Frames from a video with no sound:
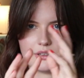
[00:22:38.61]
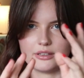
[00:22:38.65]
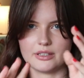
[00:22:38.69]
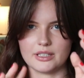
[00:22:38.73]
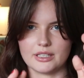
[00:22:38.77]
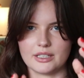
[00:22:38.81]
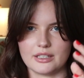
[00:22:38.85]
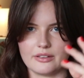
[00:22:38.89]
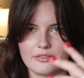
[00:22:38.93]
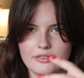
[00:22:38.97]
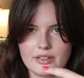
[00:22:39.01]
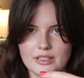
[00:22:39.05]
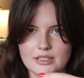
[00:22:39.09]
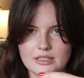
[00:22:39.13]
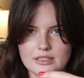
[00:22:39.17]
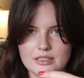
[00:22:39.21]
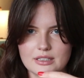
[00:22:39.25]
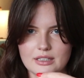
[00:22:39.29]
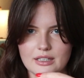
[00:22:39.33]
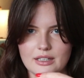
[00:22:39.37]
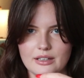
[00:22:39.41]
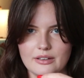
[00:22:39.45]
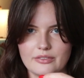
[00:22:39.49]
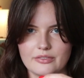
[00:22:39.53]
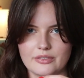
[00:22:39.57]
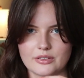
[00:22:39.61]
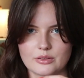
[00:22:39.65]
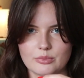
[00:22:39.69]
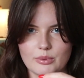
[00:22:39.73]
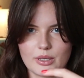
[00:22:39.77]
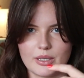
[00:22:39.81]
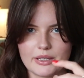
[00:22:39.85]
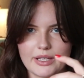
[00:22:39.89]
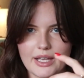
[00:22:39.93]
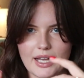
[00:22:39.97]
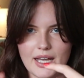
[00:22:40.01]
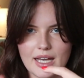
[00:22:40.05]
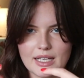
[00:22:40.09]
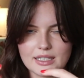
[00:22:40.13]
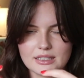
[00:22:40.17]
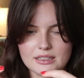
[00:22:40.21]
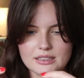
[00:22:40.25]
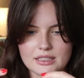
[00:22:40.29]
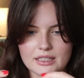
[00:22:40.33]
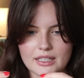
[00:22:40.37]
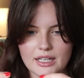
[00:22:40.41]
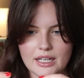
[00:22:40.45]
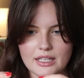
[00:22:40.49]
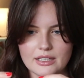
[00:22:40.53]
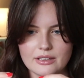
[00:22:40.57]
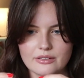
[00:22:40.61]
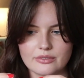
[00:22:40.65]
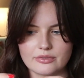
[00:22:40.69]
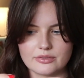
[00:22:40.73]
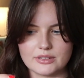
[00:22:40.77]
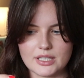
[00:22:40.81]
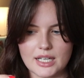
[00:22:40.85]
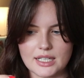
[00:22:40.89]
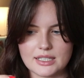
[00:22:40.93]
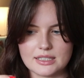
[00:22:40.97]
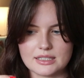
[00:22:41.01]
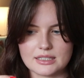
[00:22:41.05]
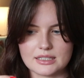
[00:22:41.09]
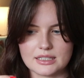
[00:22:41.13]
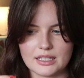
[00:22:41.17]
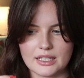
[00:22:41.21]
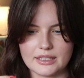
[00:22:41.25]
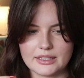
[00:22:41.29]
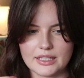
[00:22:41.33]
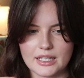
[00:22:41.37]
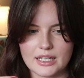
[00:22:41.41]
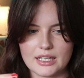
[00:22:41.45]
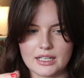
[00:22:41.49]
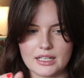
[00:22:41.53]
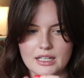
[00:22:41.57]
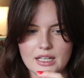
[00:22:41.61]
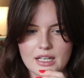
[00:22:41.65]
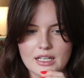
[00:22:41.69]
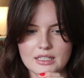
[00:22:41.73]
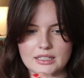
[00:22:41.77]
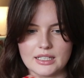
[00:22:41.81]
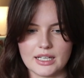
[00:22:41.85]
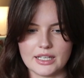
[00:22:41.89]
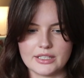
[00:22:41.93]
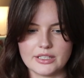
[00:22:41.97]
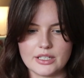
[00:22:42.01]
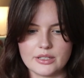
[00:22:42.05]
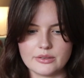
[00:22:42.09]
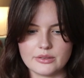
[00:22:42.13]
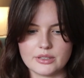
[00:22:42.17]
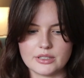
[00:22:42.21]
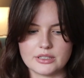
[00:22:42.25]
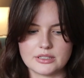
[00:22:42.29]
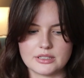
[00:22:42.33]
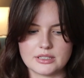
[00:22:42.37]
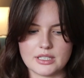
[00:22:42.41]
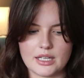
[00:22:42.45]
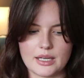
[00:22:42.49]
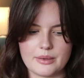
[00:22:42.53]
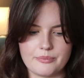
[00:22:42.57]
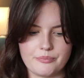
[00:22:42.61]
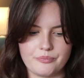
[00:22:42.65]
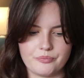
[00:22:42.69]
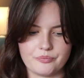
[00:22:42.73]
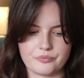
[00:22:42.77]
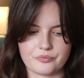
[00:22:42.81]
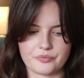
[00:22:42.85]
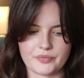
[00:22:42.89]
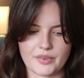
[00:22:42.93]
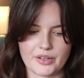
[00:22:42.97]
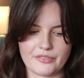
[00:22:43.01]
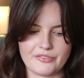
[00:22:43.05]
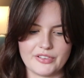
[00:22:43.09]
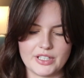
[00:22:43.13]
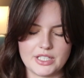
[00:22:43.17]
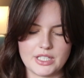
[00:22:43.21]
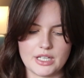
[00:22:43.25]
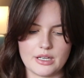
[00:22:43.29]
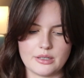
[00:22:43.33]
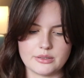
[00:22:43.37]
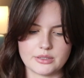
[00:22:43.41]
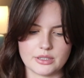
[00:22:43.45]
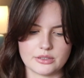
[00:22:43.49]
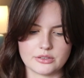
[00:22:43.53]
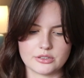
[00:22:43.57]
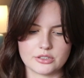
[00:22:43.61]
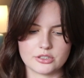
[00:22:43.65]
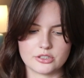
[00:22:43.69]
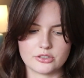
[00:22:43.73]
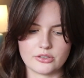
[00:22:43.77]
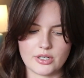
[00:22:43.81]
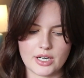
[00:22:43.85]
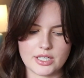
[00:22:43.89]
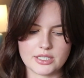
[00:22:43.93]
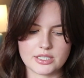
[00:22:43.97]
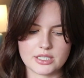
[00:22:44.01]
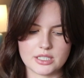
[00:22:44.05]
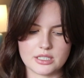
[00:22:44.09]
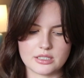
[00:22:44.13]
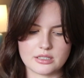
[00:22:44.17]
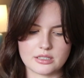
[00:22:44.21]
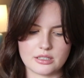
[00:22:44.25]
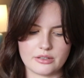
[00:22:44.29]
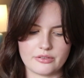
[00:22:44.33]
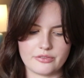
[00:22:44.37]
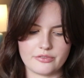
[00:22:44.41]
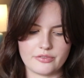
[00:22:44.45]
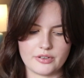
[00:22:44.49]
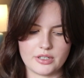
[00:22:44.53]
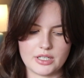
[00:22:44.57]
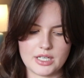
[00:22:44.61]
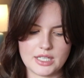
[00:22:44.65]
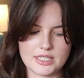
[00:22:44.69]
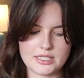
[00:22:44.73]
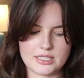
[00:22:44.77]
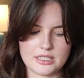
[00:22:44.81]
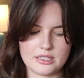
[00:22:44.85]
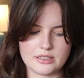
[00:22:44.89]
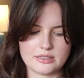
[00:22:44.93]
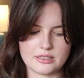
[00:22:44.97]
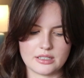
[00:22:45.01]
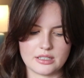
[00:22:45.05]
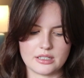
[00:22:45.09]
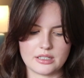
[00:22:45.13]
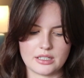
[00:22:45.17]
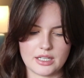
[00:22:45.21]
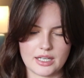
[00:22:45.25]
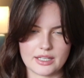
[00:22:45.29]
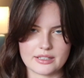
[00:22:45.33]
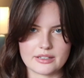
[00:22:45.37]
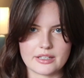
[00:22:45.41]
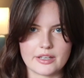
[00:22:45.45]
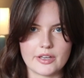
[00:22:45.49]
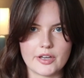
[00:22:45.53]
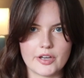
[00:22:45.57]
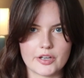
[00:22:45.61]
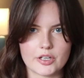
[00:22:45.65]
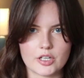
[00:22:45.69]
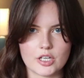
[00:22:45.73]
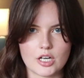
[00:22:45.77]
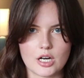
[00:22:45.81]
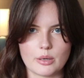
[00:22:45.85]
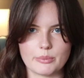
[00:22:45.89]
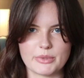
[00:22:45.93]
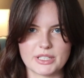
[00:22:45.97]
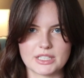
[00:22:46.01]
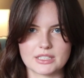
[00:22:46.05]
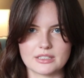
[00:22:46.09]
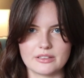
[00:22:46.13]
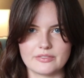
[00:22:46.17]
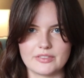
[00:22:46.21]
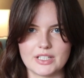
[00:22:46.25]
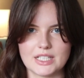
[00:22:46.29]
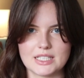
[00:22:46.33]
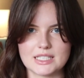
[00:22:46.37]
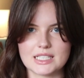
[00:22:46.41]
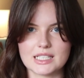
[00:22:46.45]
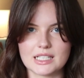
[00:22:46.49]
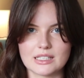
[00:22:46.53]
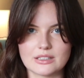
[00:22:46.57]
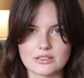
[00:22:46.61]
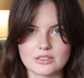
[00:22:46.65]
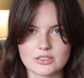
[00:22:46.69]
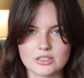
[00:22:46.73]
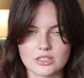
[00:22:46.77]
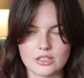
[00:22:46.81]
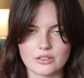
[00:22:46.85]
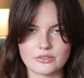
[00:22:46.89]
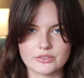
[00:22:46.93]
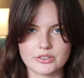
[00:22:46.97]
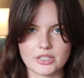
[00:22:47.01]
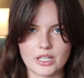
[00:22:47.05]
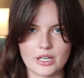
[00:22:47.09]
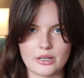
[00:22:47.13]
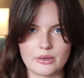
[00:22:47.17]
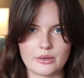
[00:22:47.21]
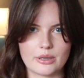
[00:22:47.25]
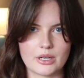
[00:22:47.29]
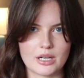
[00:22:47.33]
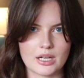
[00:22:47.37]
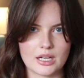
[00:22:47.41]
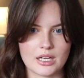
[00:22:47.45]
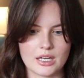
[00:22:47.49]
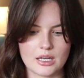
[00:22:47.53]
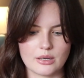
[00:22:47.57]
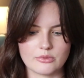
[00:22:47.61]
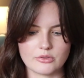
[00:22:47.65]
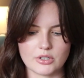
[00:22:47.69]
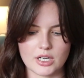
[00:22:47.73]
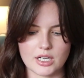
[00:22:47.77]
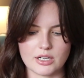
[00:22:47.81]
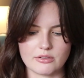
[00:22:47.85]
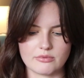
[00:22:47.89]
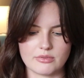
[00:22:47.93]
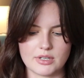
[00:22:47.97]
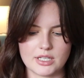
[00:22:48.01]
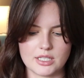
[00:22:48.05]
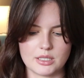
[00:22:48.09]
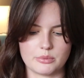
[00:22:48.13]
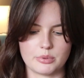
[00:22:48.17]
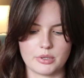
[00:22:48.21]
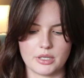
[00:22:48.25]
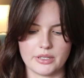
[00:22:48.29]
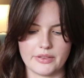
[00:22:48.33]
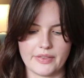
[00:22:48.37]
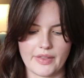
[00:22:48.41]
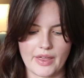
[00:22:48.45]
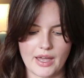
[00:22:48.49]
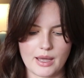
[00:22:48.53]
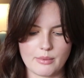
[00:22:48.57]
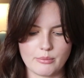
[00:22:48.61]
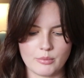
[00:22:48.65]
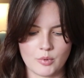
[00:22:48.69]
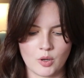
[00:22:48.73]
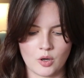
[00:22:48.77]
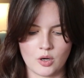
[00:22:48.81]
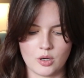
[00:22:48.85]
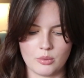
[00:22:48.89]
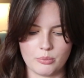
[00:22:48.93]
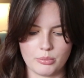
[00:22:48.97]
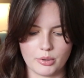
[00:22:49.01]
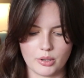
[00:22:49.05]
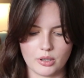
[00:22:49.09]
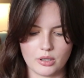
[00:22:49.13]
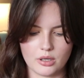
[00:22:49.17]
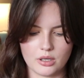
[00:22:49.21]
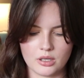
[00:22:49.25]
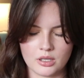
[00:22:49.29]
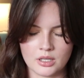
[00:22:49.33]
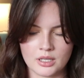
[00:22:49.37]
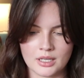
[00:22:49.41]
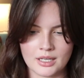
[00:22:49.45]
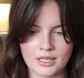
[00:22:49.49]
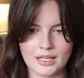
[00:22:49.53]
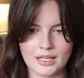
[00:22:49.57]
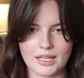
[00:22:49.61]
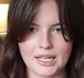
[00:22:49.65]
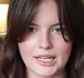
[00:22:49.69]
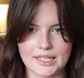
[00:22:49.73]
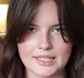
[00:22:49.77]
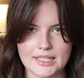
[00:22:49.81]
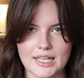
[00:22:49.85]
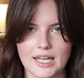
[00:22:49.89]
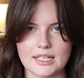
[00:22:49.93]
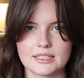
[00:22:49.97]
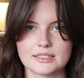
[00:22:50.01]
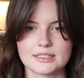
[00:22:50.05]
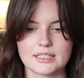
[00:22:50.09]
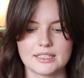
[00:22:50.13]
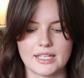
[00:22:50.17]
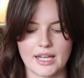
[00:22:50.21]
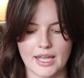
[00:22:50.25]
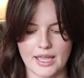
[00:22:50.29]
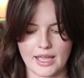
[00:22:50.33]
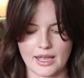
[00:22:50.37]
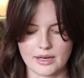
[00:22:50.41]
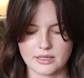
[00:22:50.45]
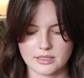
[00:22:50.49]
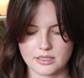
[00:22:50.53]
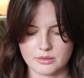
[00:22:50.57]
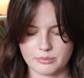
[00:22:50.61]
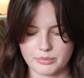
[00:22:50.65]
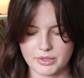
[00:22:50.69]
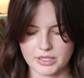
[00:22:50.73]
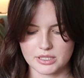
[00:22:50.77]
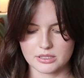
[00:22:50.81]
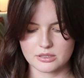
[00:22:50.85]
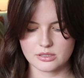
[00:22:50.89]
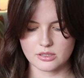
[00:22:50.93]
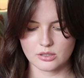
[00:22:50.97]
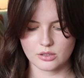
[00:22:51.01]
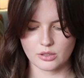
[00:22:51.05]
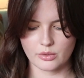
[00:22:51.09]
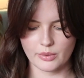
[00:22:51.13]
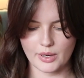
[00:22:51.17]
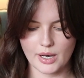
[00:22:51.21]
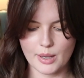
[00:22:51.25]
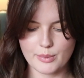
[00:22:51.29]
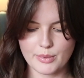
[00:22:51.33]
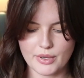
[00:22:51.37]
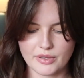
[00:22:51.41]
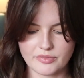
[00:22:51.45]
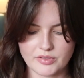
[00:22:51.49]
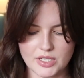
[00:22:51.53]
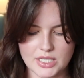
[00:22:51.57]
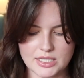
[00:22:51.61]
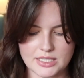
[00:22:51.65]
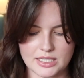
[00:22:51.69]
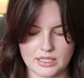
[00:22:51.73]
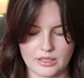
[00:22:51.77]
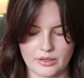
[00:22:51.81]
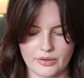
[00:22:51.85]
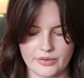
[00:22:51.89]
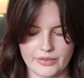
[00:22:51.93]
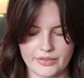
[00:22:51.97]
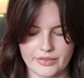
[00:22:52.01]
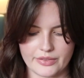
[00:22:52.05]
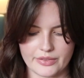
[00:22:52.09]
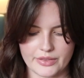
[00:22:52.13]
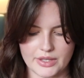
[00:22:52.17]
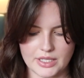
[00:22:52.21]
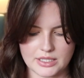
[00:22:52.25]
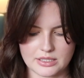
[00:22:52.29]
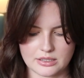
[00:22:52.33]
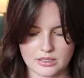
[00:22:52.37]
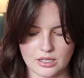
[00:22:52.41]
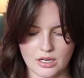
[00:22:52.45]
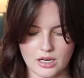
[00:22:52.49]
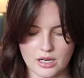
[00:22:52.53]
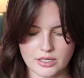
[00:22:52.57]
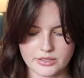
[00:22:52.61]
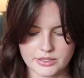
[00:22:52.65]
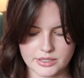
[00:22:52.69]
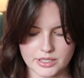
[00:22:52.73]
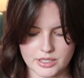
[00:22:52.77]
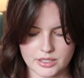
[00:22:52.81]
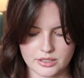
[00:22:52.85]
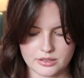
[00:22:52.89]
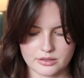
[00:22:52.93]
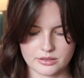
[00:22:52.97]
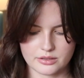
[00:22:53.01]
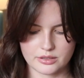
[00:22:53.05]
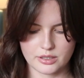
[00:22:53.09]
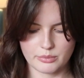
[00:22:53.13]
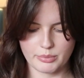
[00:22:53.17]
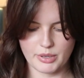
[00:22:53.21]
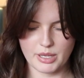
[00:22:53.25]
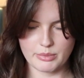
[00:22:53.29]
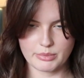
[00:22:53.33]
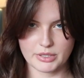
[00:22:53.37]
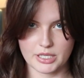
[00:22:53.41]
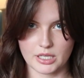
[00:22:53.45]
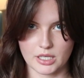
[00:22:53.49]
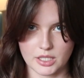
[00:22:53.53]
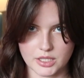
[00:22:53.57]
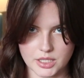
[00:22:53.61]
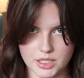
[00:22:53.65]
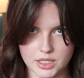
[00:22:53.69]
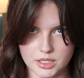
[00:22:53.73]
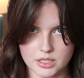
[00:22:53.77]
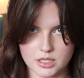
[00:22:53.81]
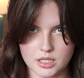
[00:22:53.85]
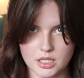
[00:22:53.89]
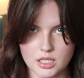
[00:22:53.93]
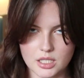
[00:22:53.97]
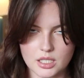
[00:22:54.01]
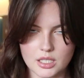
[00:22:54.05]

I think if as well your hands are kind of tense like that. I know there's videos on stretches for knitters and like the ergonomics of knitting and stuff, so I'm trying to read up on that more. But like yesterday I'd done quite a bit of knitting on this cardigan, the baby cardigan.